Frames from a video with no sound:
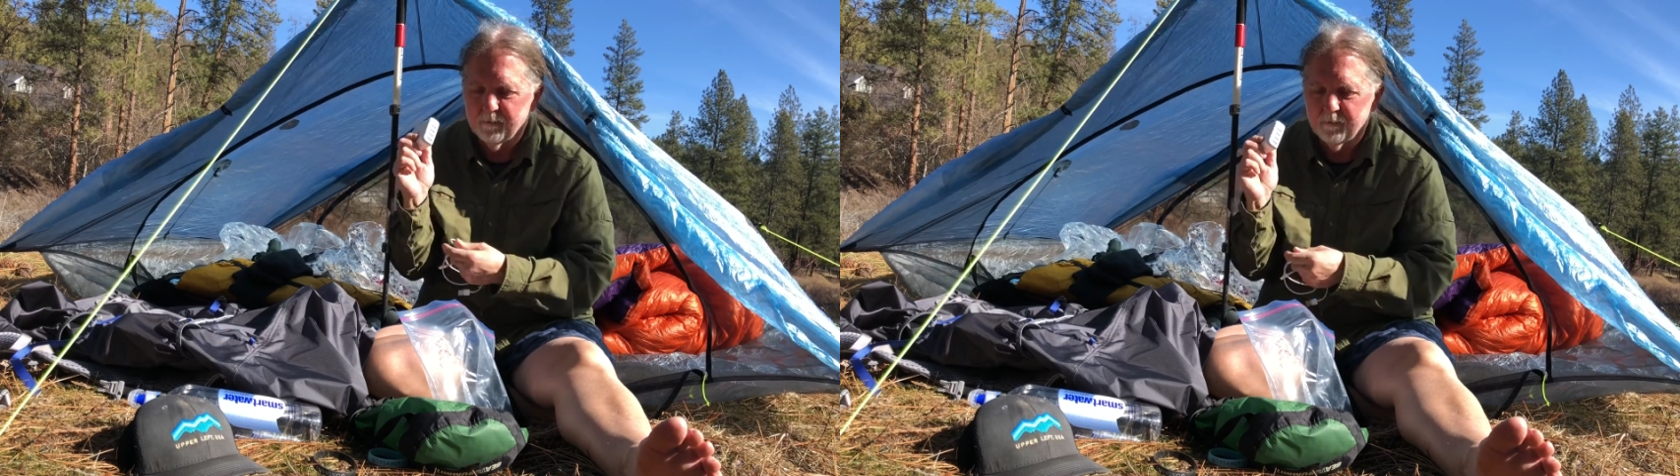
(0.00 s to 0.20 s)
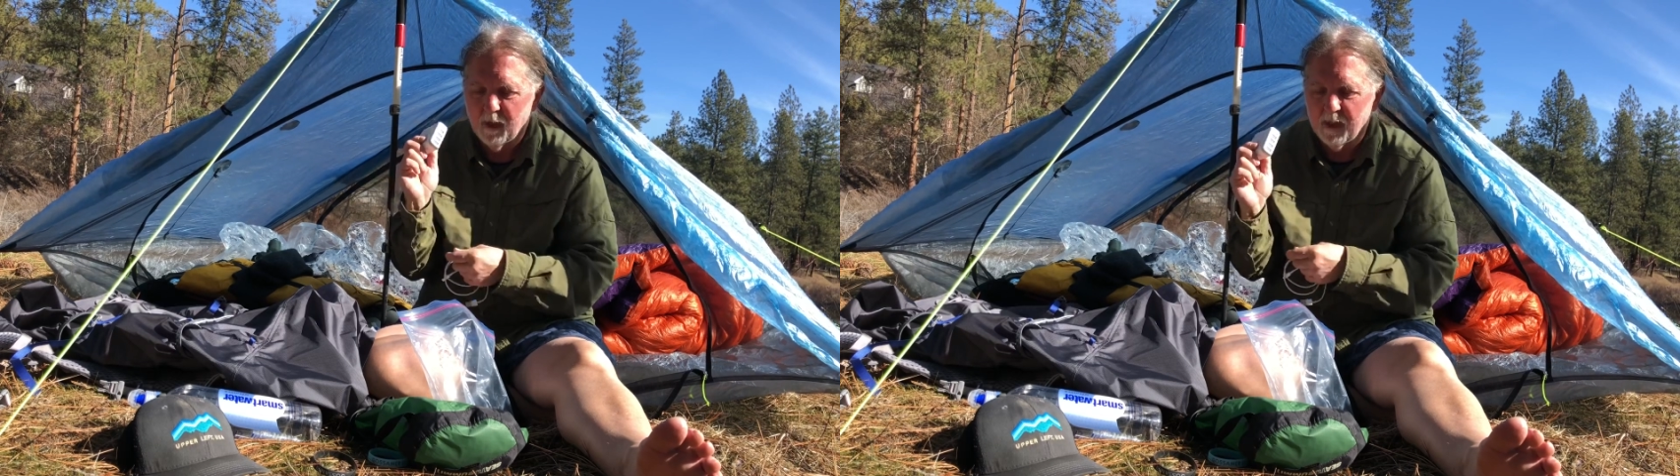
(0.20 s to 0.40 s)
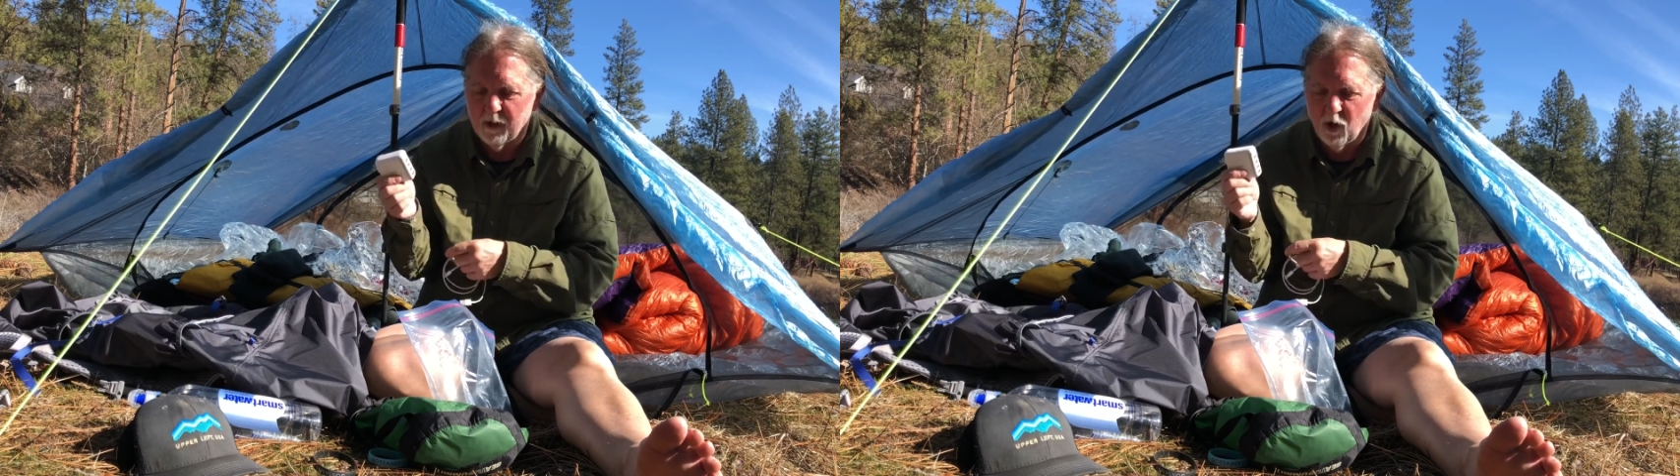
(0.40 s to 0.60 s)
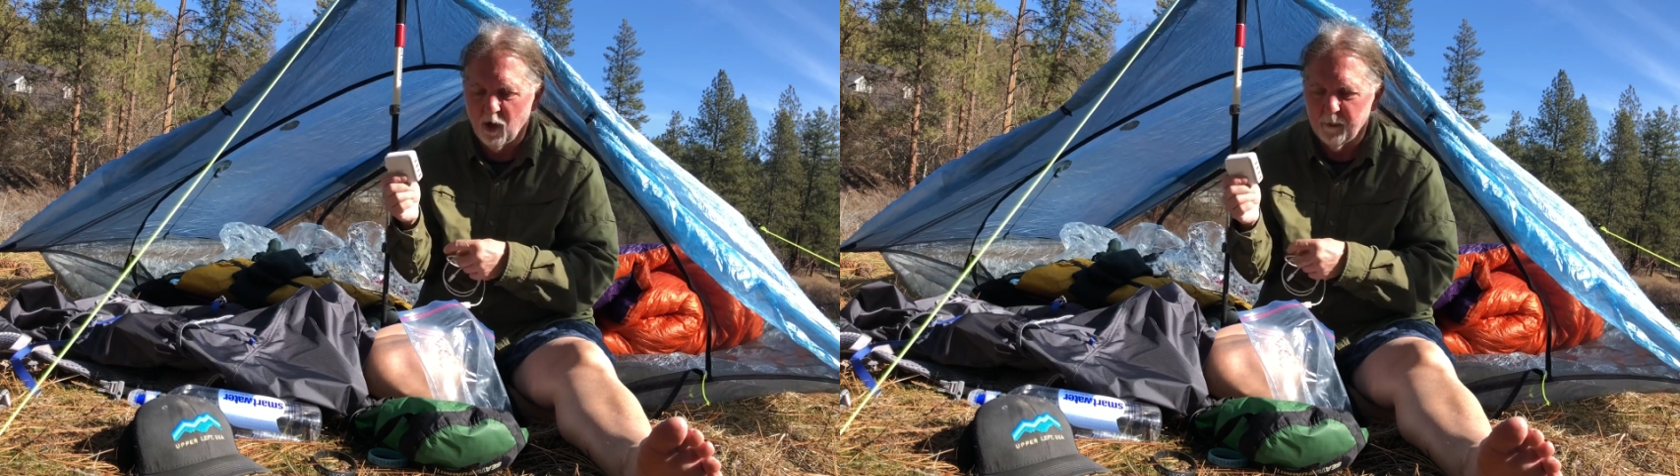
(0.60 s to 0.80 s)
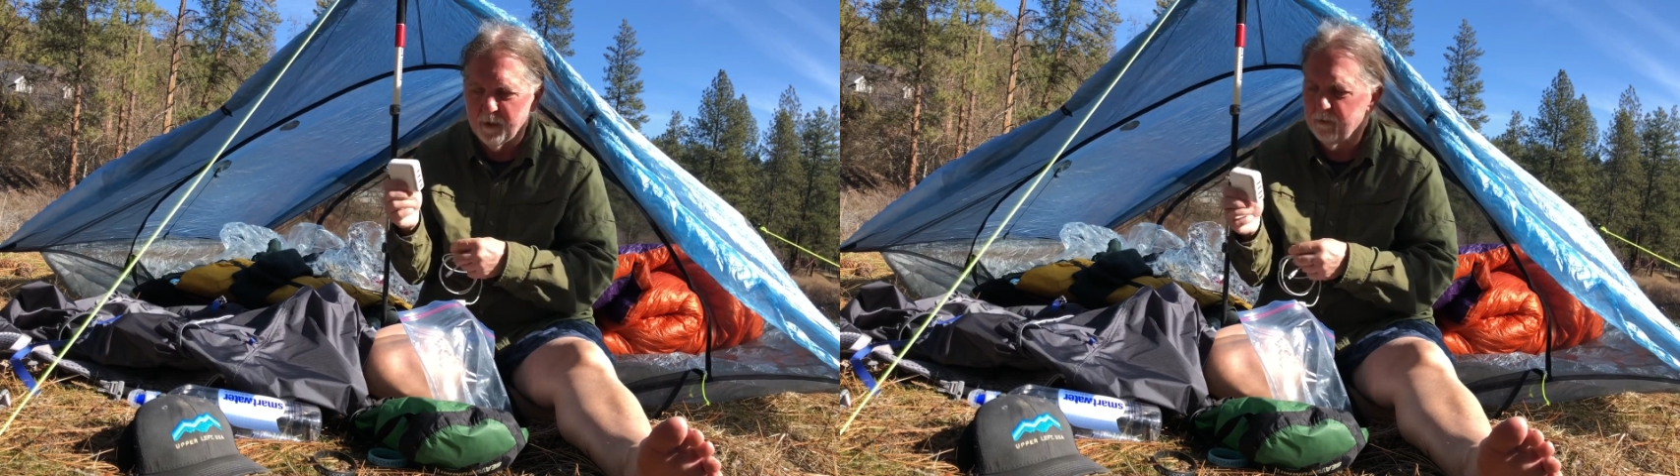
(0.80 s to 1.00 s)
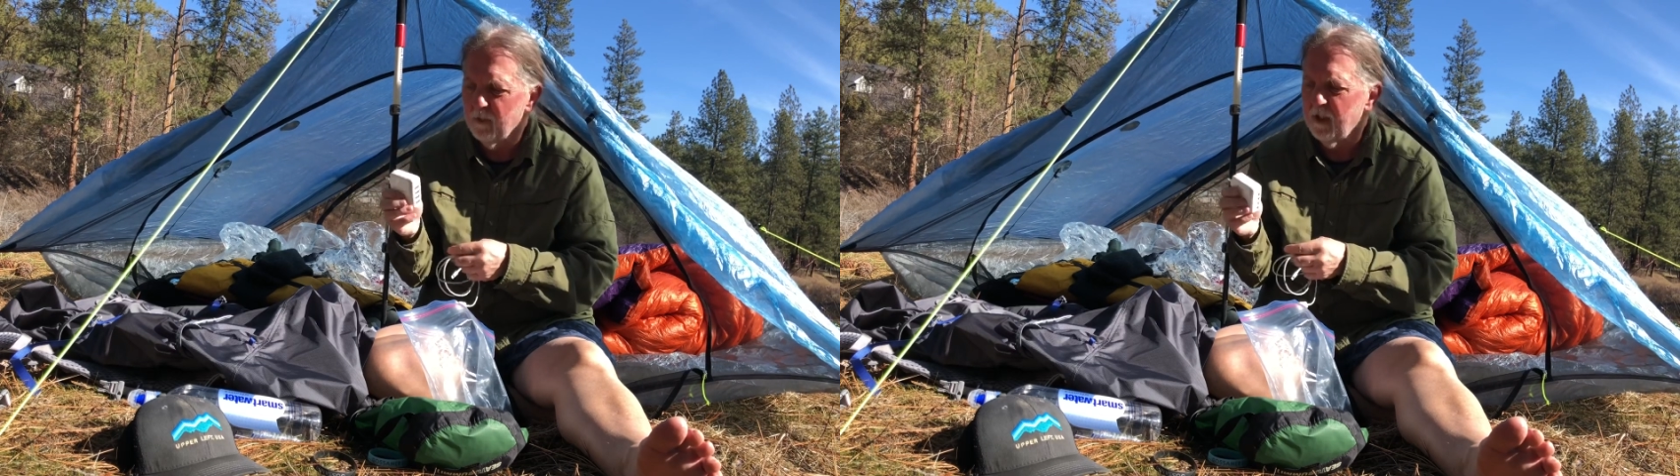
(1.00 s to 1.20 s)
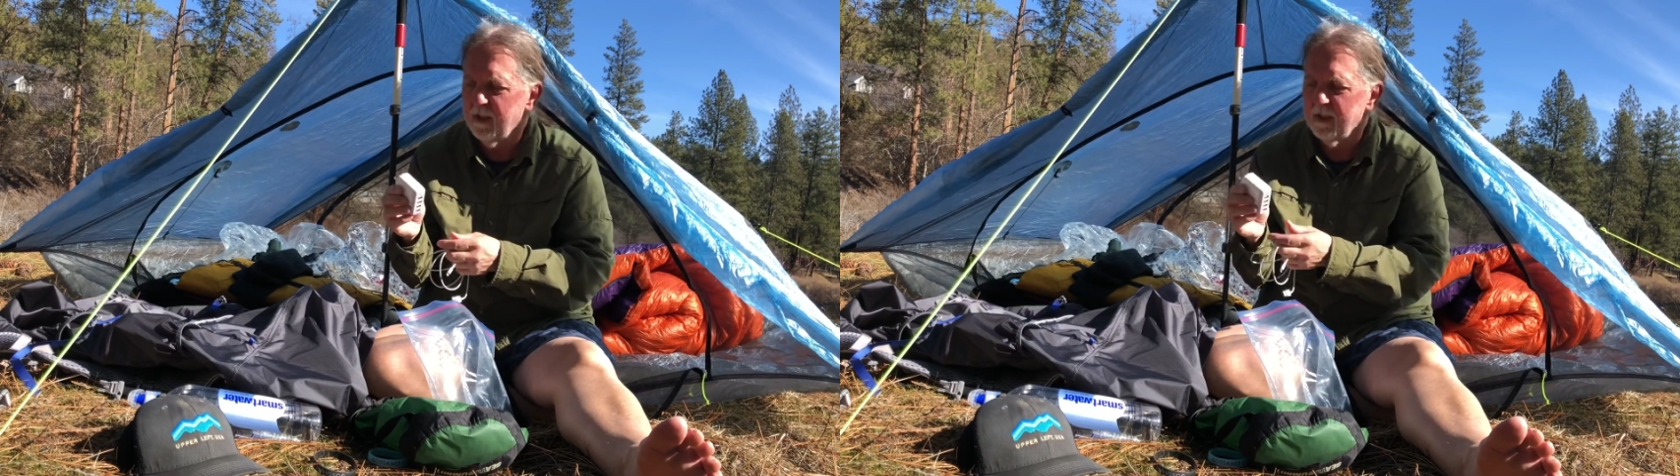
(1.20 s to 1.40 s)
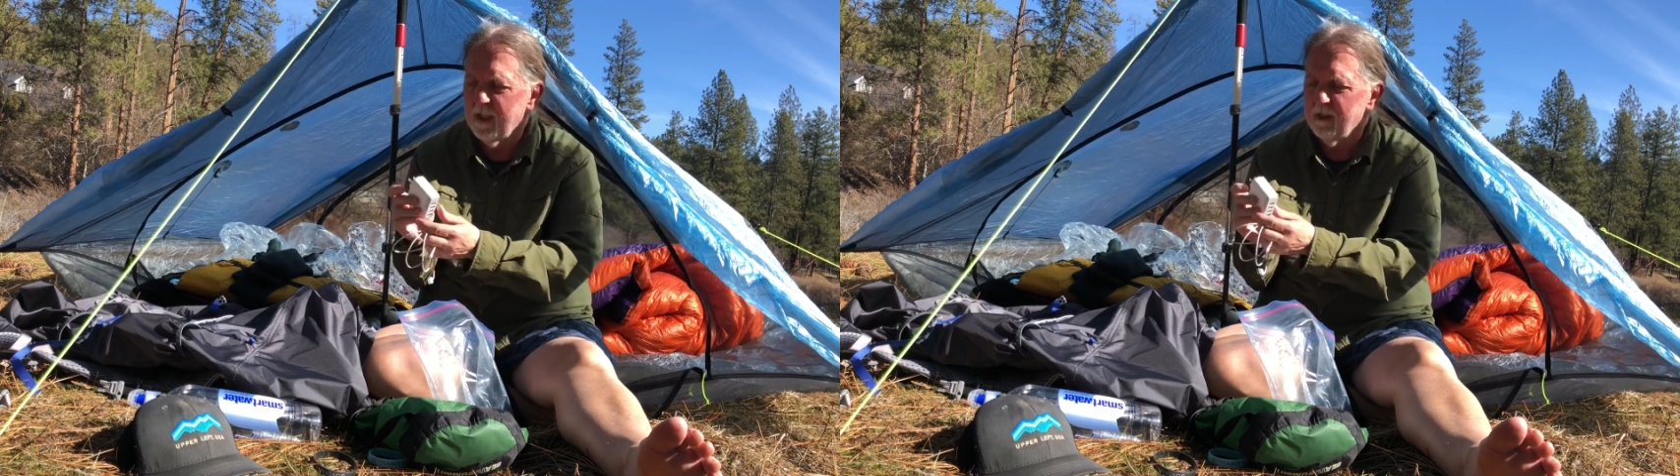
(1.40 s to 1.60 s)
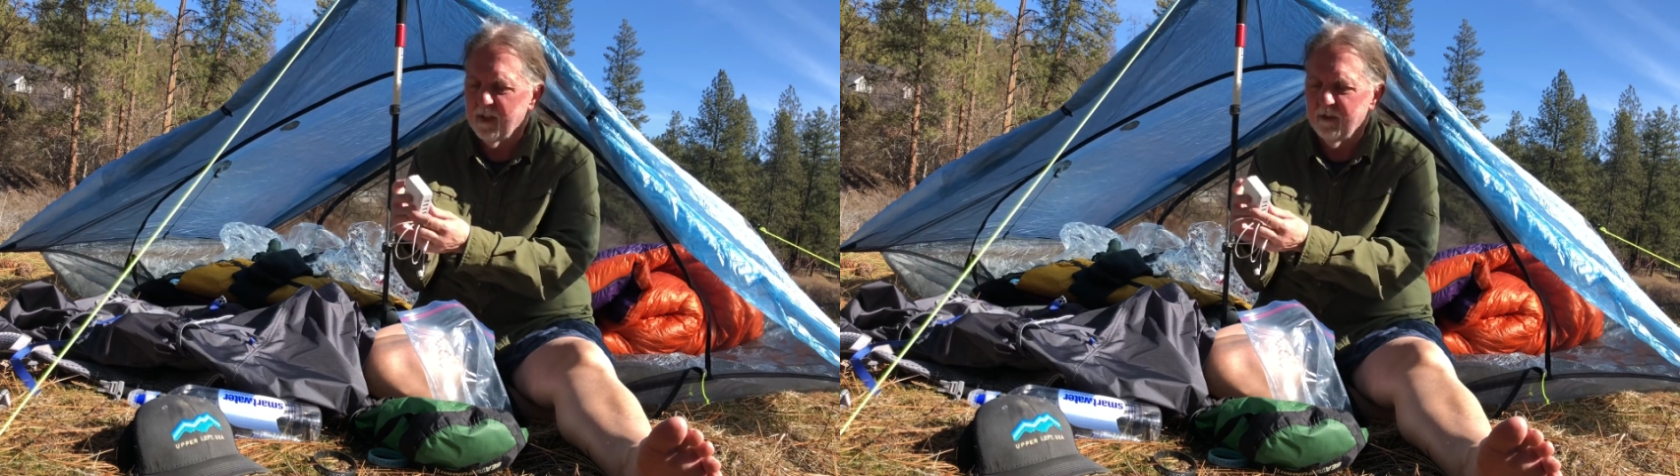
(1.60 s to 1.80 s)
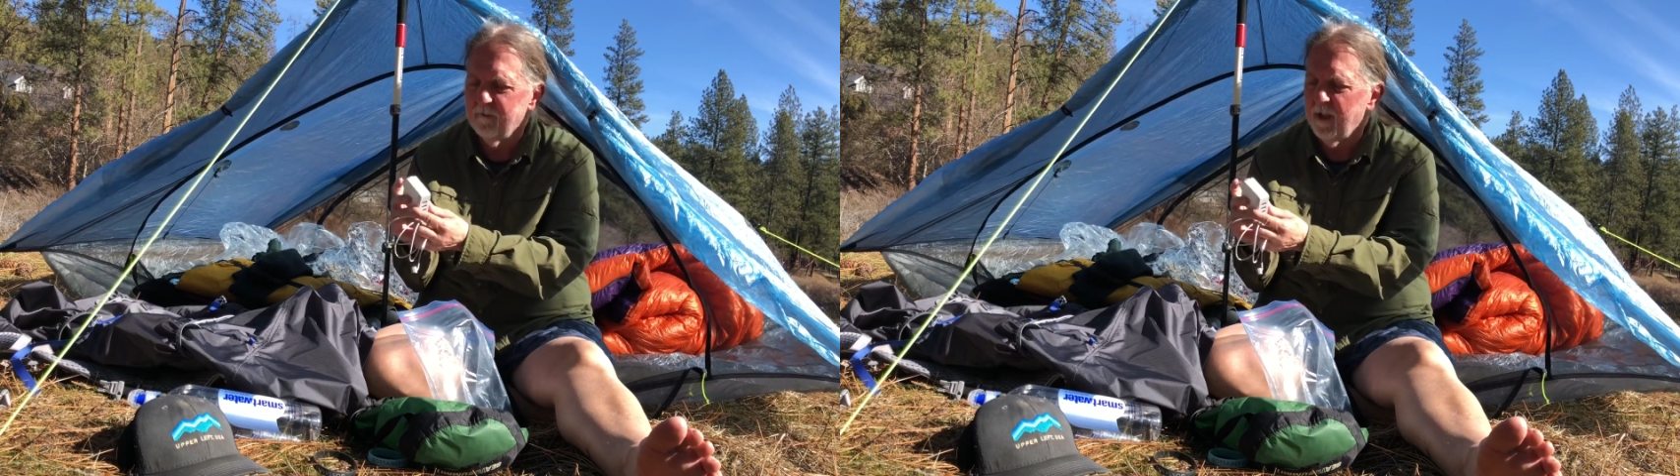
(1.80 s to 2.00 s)
my Garmin when I get that
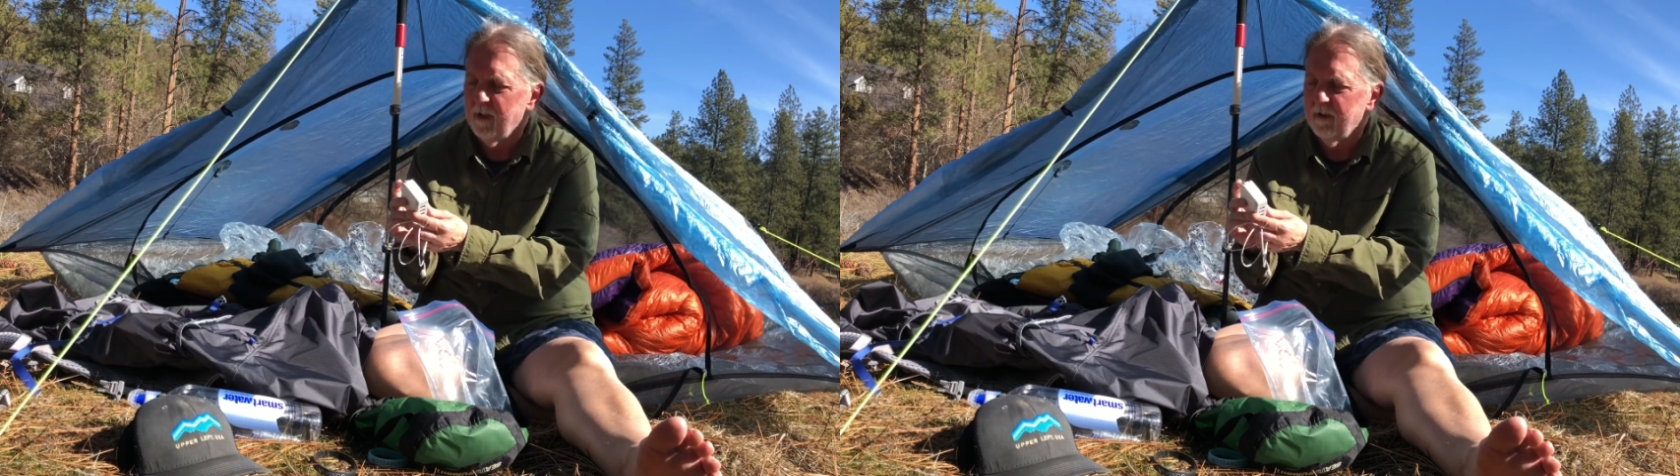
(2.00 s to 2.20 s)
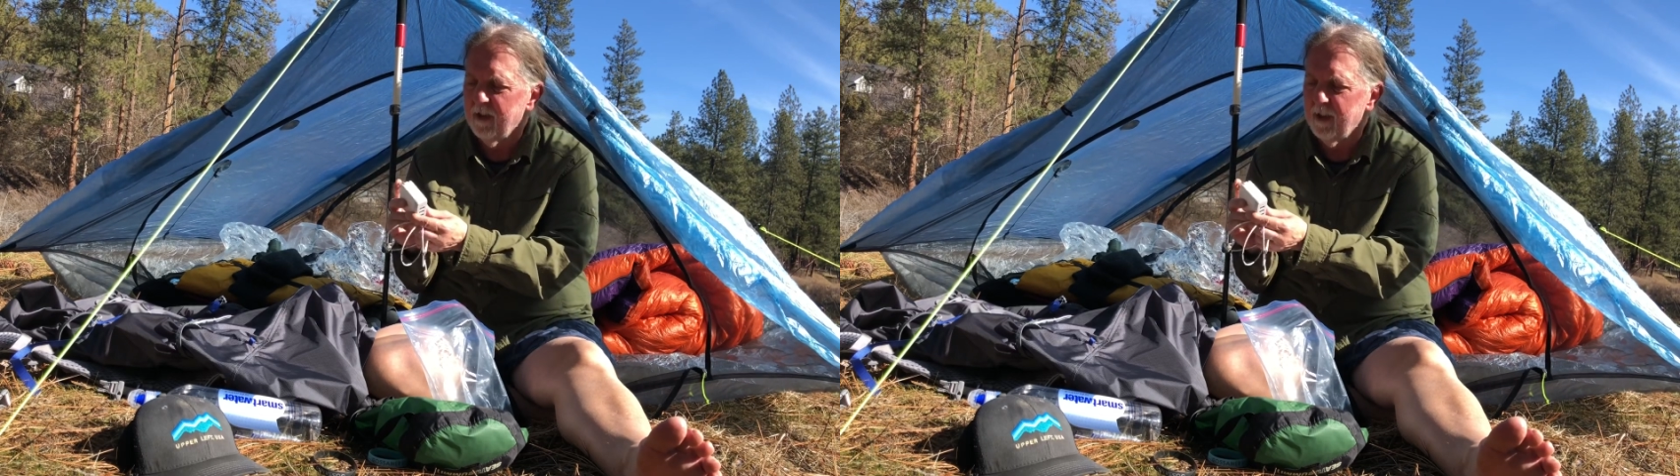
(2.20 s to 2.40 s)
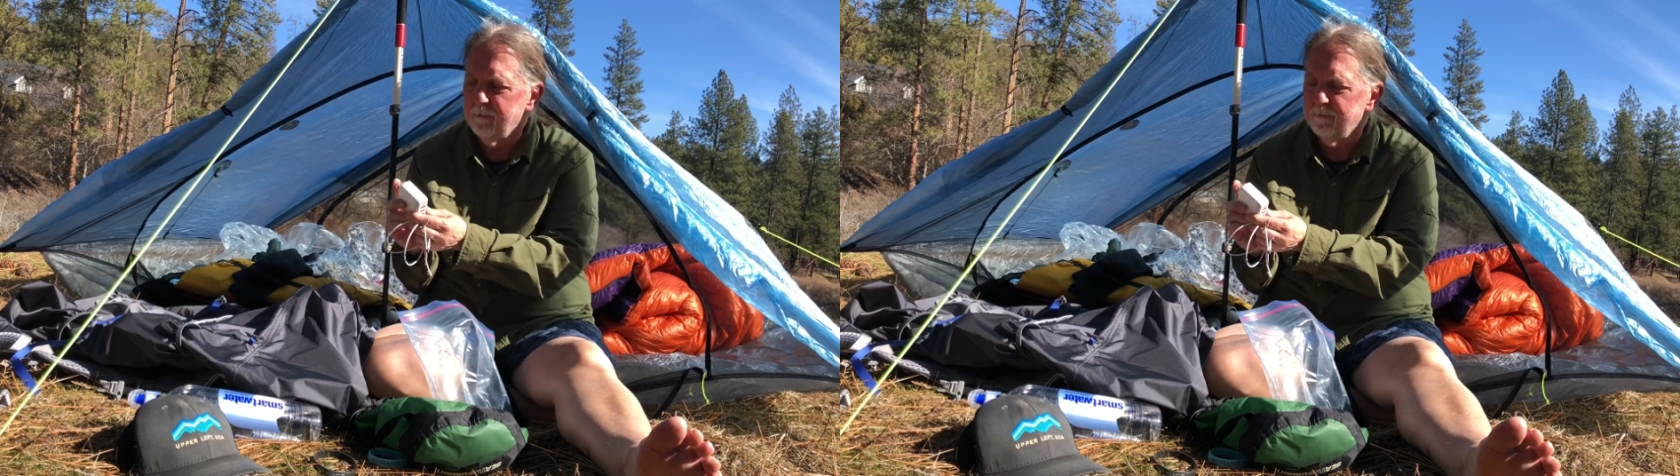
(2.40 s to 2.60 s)
thing fired up.